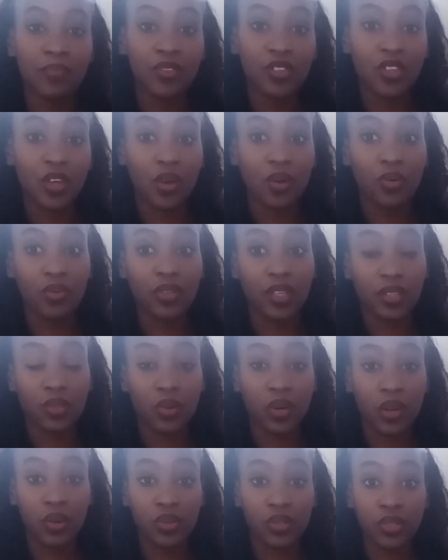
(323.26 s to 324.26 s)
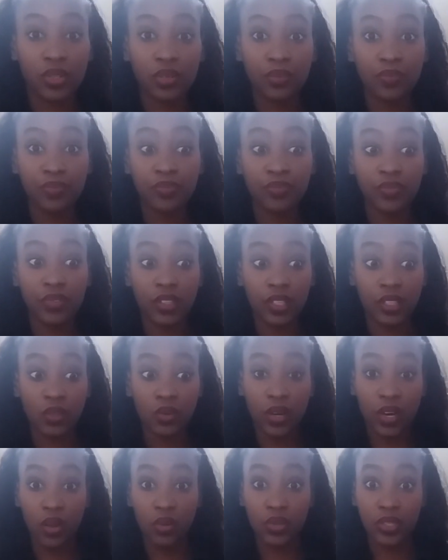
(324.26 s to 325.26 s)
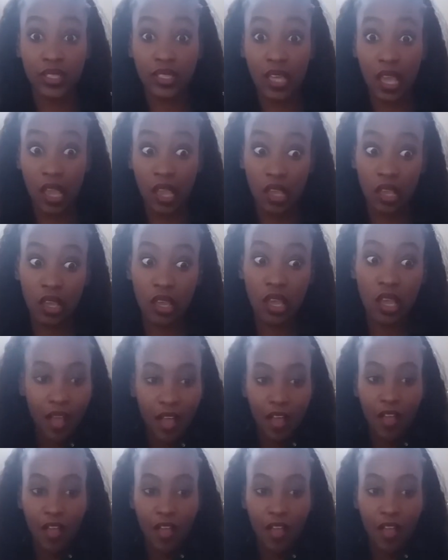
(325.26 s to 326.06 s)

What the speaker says: So that's what I would do, that's what I would say.